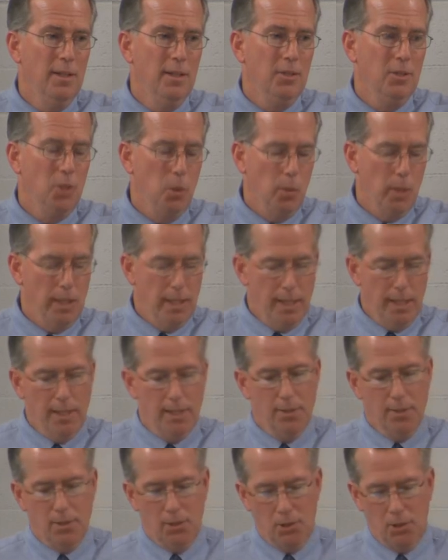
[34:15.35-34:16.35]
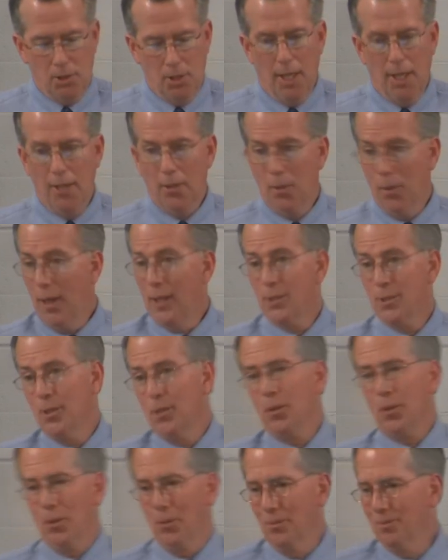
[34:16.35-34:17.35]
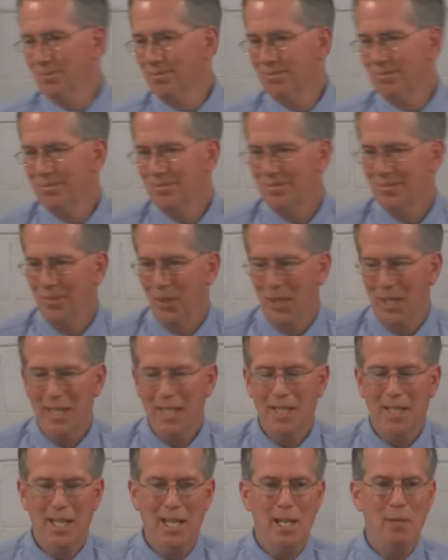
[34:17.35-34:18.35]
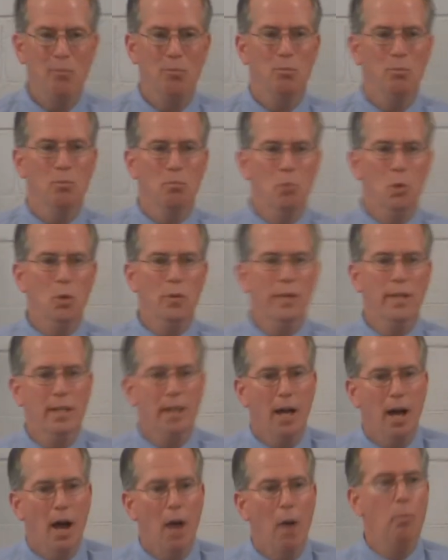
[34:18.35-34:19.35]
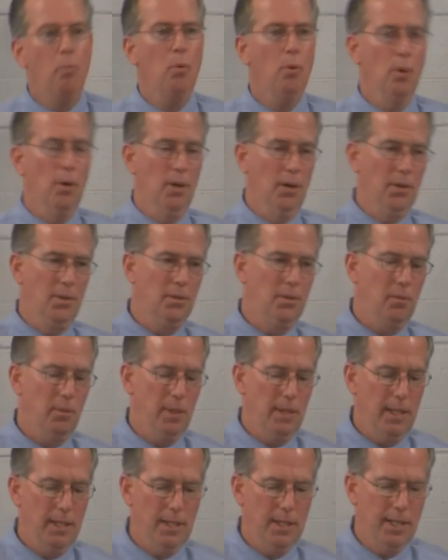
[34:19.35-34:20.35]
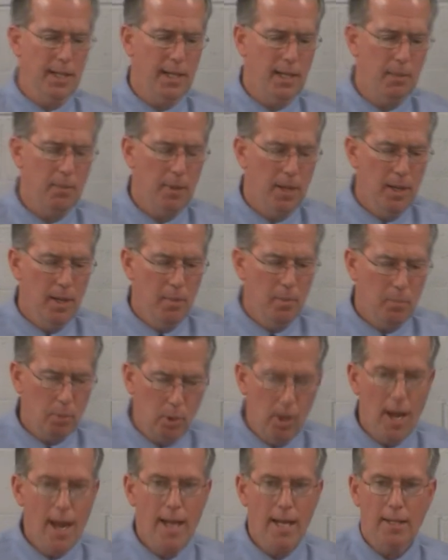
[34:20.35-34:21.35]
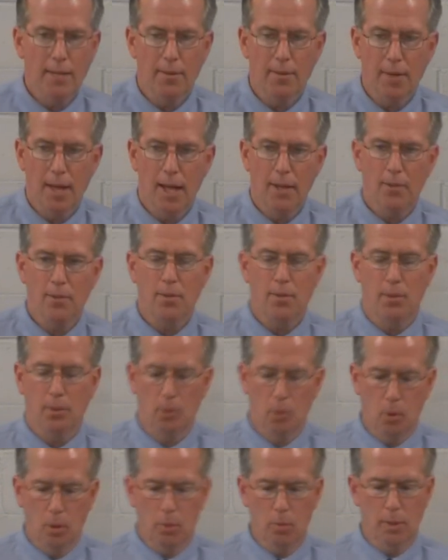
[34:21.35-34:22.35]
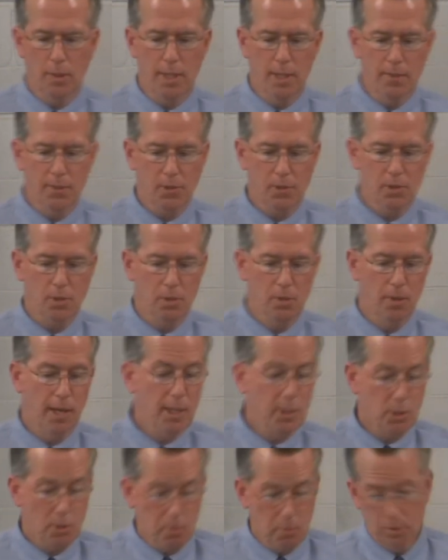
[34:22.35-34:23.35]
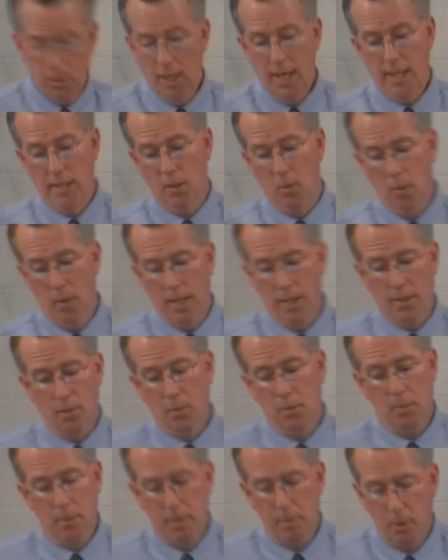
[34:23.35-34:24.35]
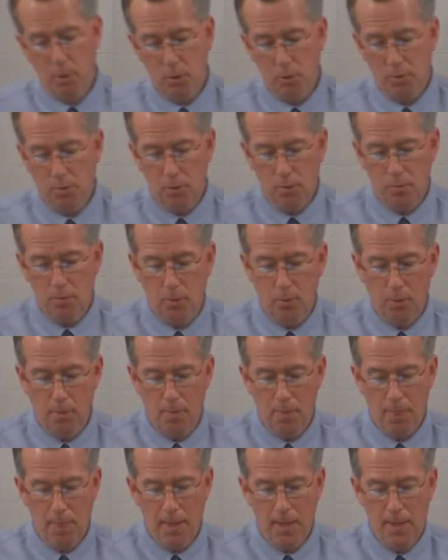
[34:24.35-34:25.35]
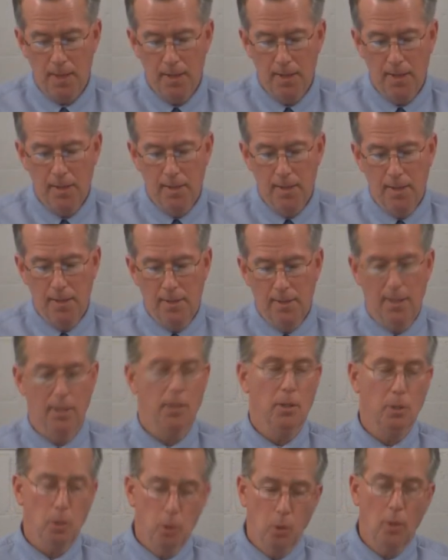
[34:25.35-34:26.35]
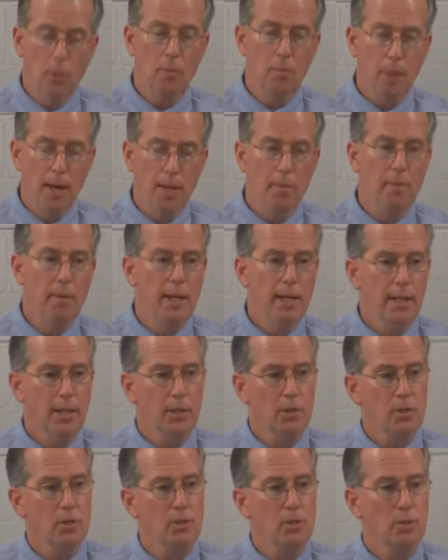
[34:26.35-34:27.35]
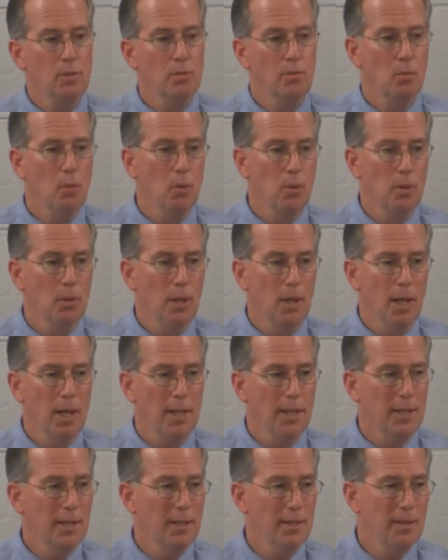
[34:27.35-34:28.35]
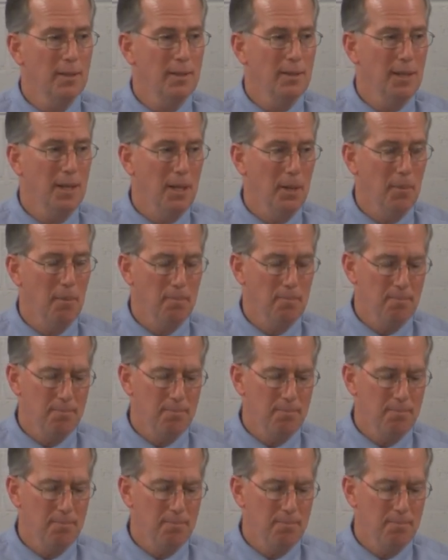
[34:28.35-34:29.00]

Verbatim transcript: So we need to stay in the right circle. We need to keep moving upwards. We need to keep praying that the Lord would give us the grace to pray in a way that would be most fruitful, that the Lord might make us more like Him.